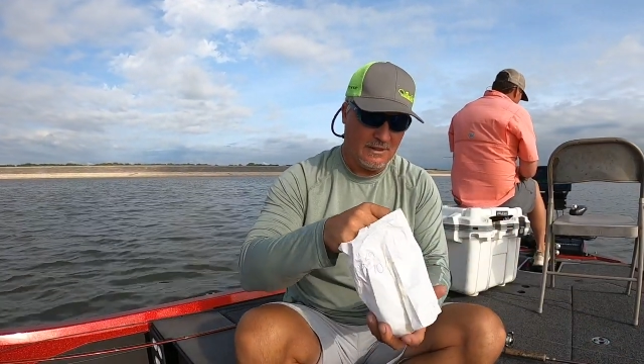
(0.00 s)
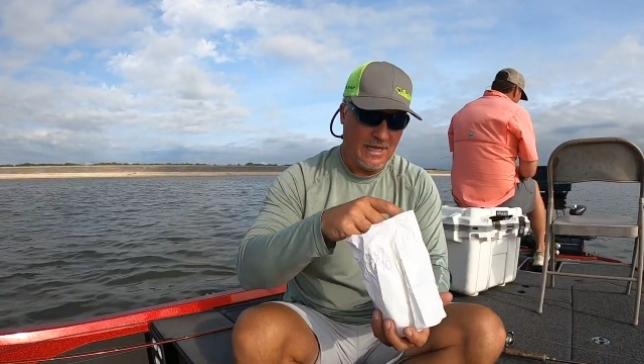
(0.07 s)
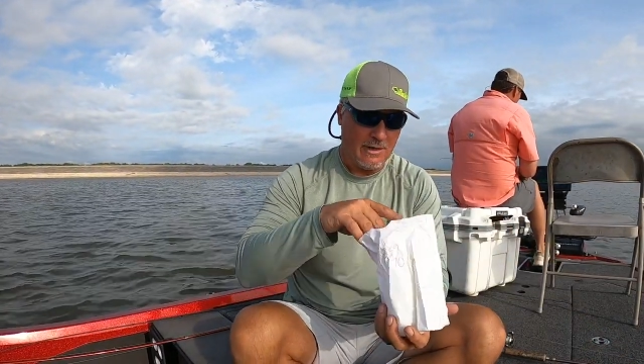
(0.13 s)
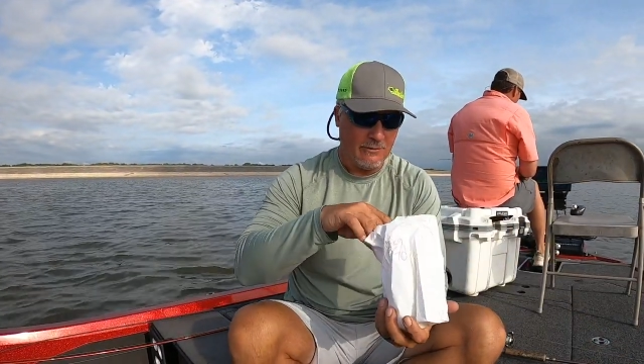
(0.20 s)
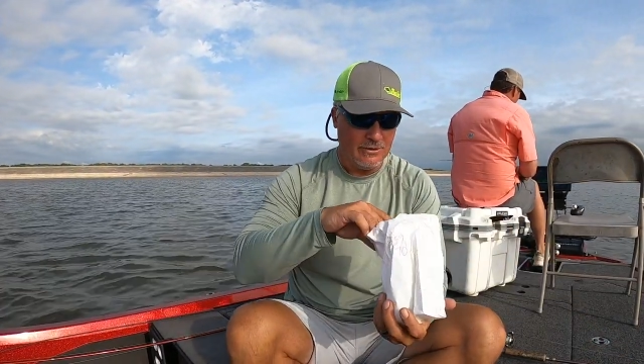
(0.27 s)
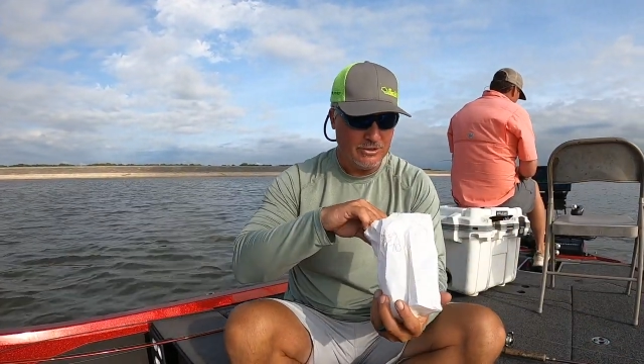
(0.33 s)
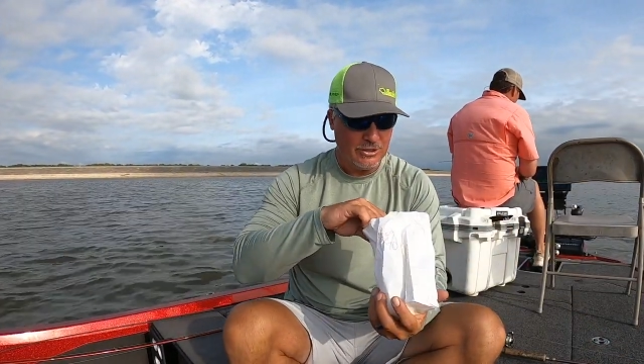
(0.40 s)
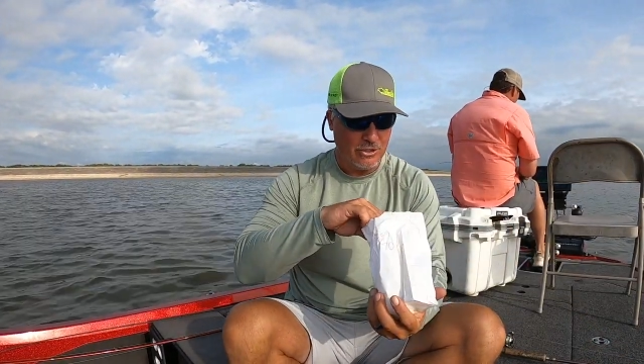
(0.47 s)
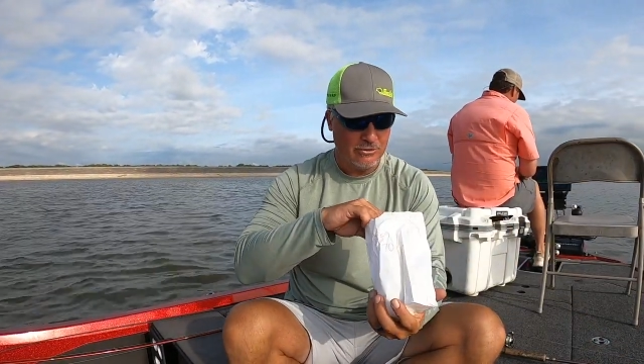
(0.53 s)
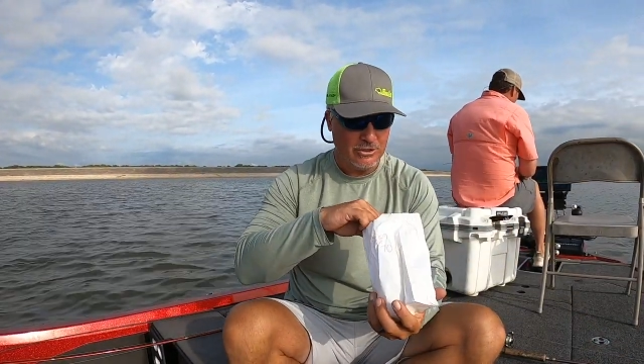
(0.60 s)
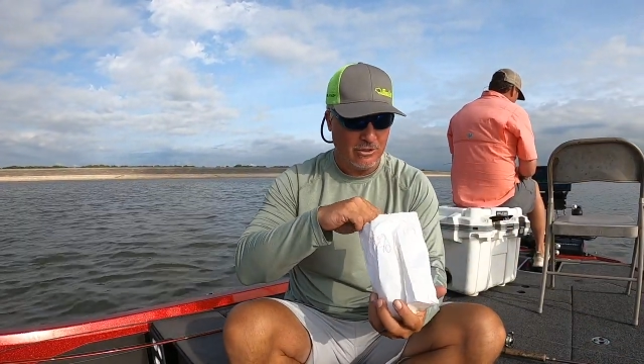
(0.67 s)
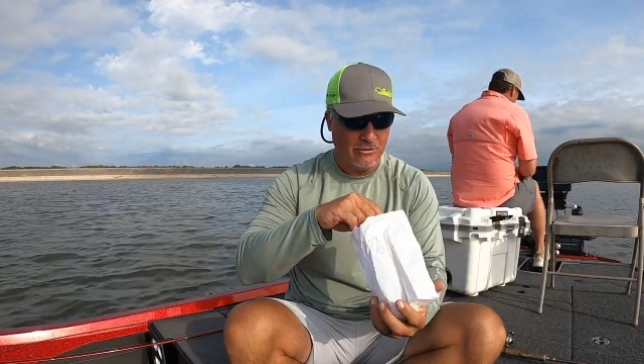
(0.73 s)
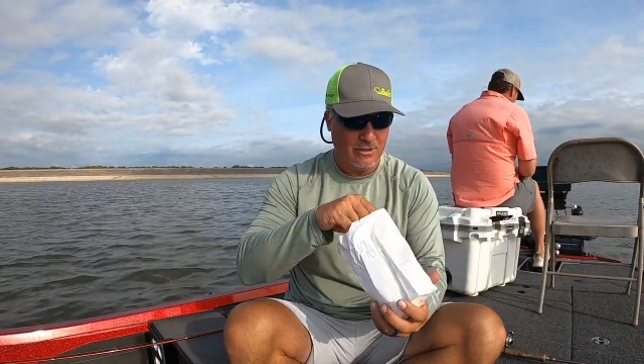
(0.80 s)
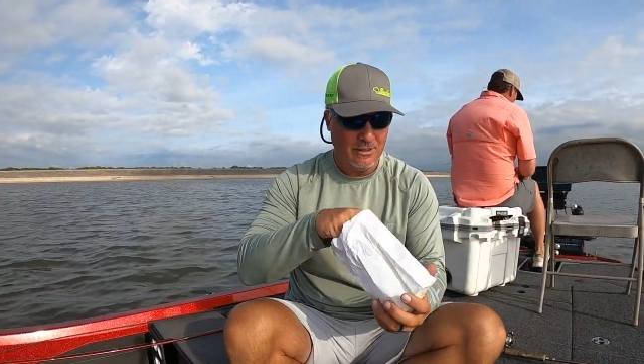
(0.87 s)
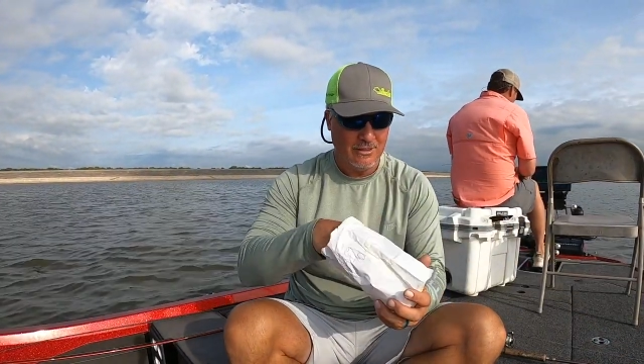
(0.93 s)
Now when
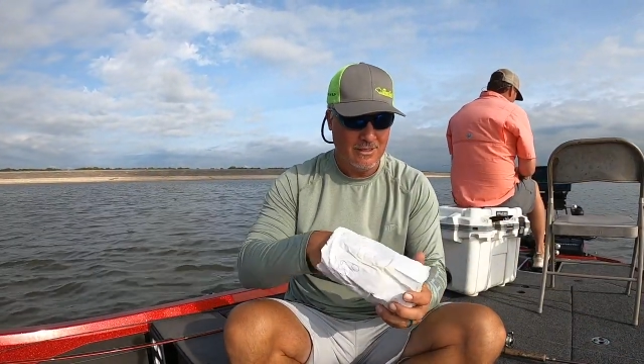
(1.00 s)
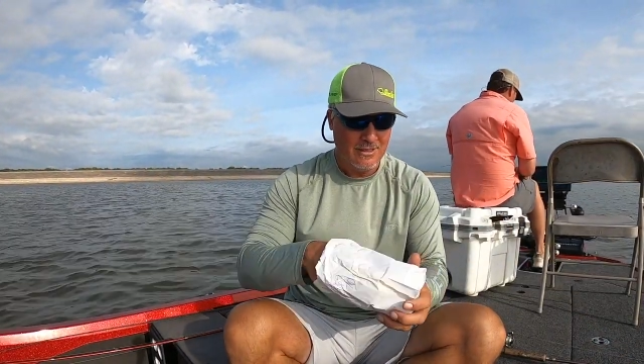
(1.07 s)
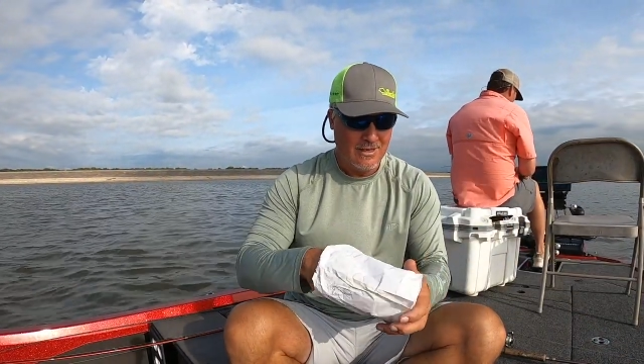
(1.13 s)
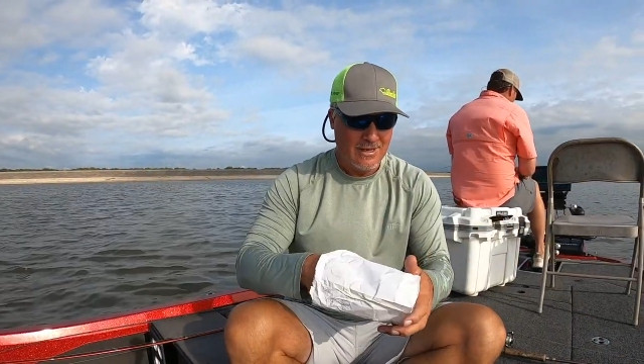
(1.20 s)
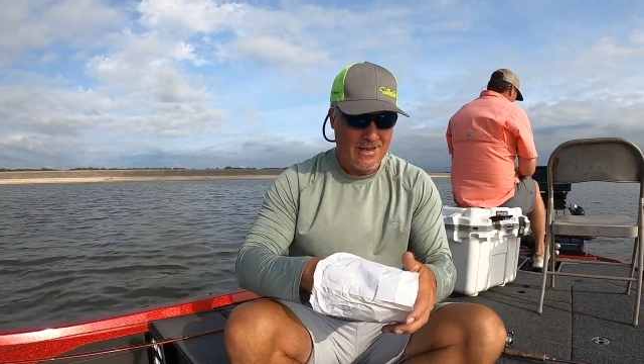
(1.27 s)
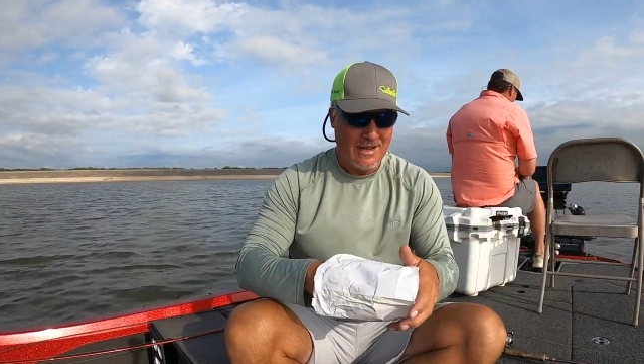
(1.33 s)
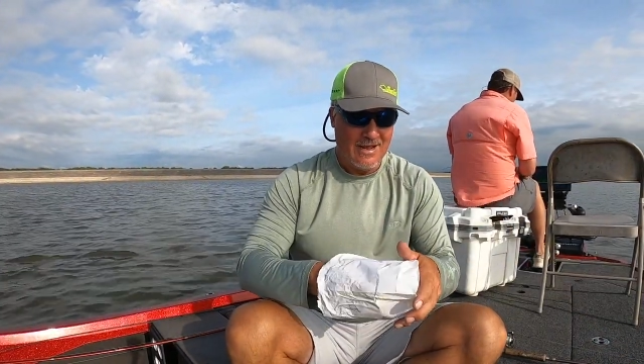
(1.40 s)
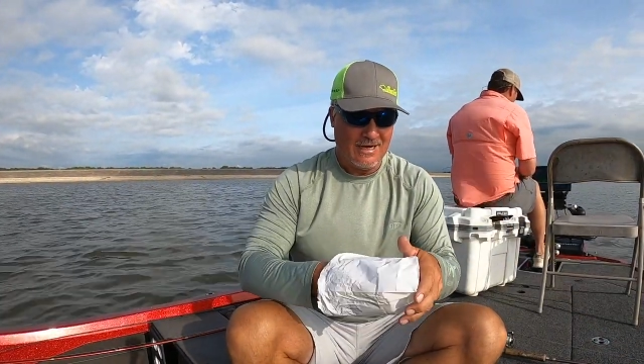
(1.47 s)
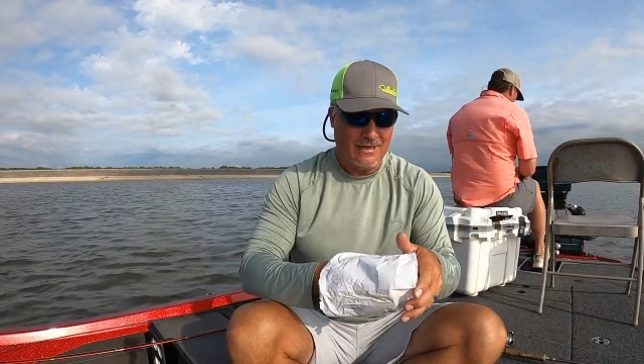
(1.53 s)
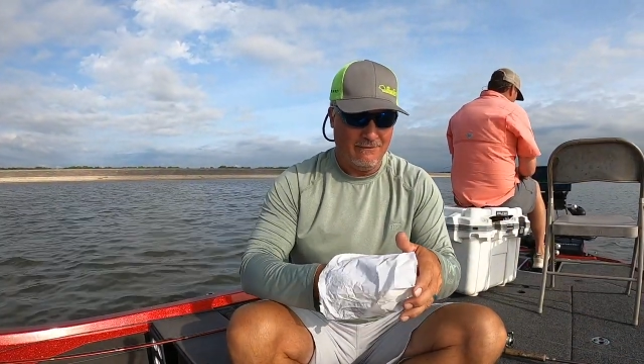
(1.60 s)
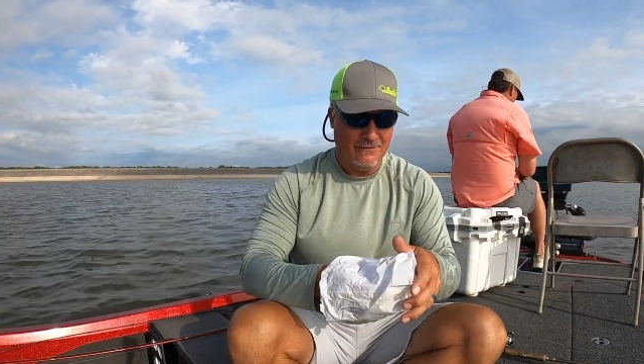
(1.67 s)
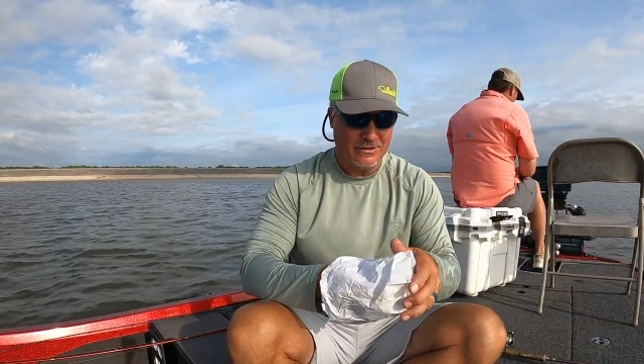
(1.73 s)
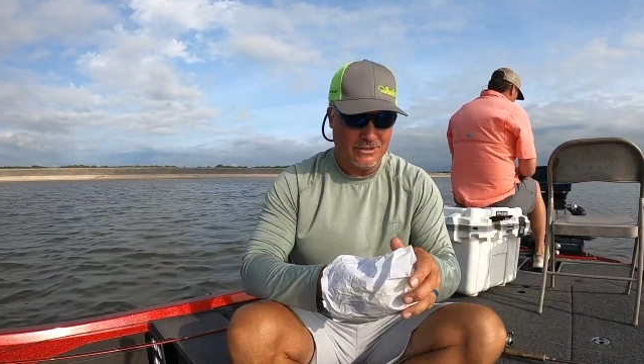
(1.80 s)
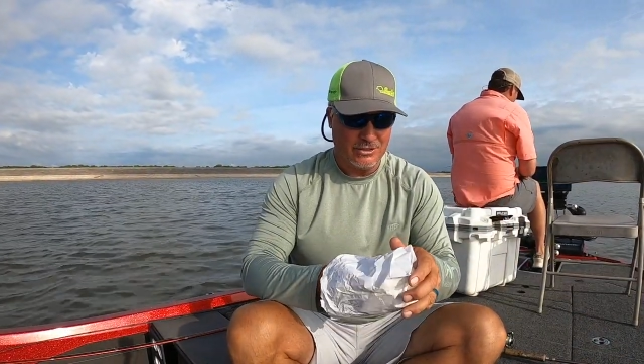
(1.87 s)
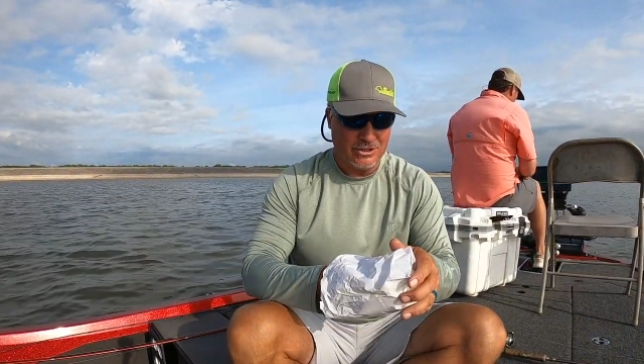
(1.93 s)
JoJo, I
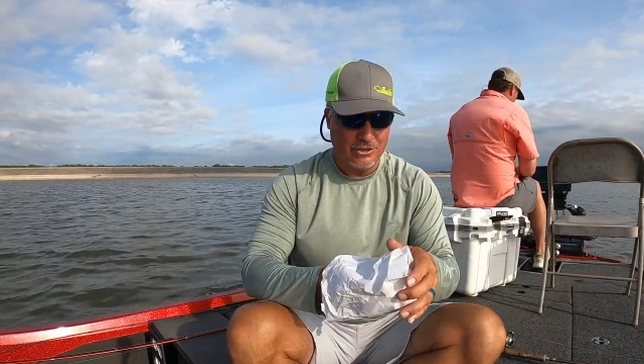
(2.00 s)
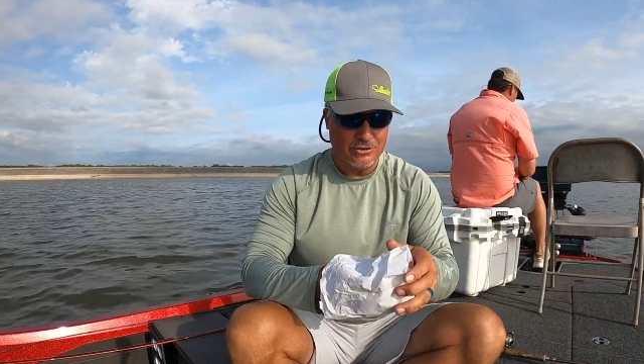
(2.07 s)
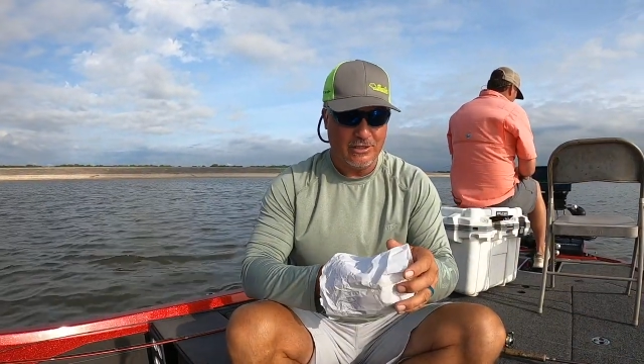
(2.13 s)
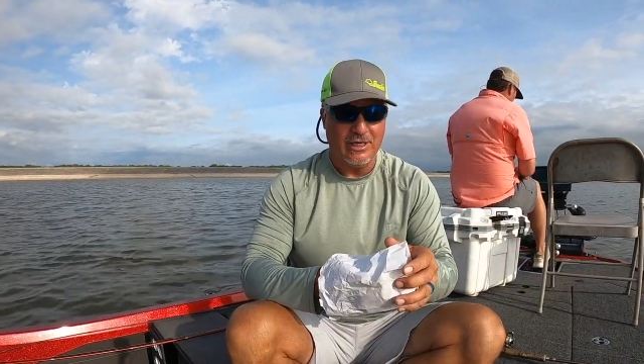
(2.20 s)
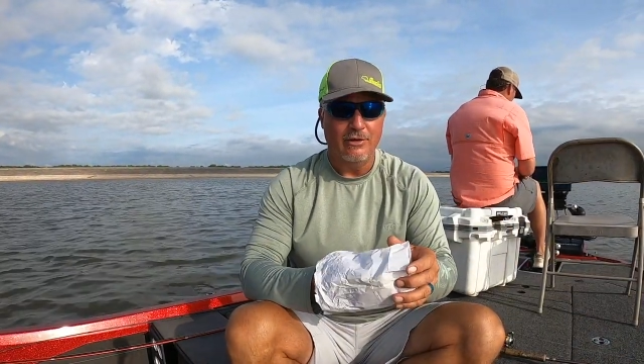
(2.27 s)
come visit JoJo,